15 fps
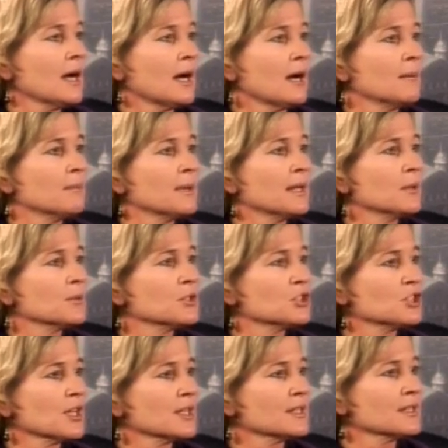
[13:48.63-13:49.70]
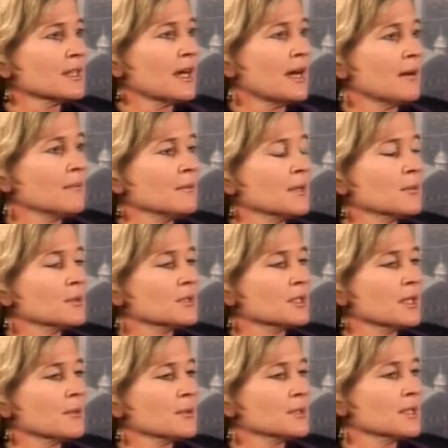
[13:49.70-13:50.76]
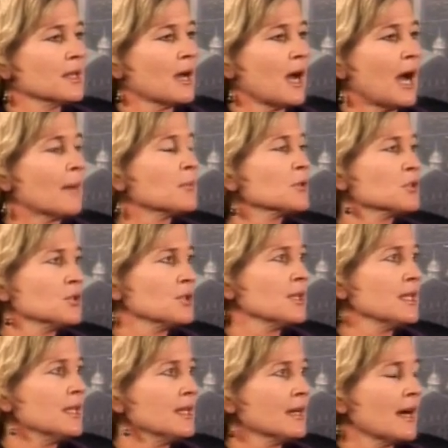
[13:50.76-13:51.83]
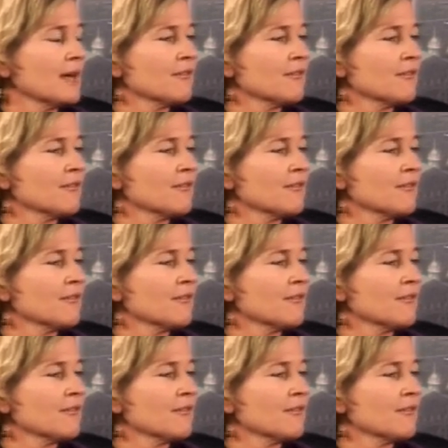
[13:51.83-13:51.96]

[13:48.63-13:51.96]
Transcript: Uh, but it was just um, it was it was an opportunity.